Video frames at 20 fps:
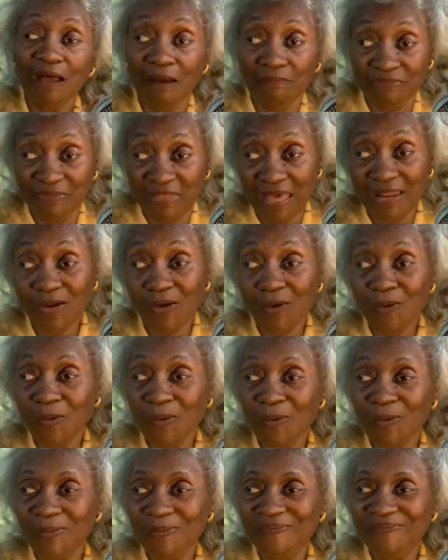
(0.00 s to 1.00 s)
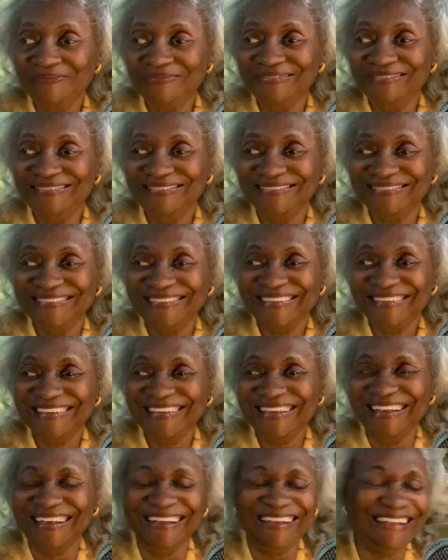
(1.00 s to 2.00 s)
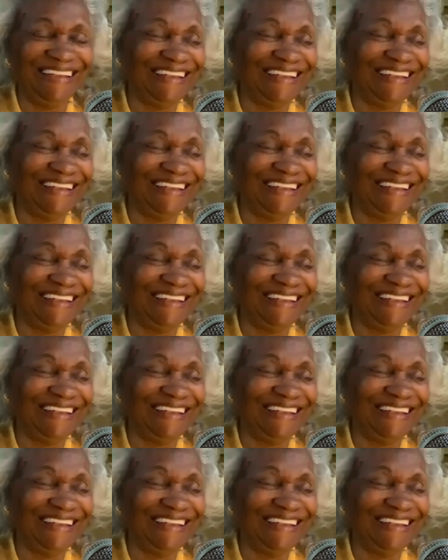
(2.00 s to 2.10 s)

I'm that old. All right.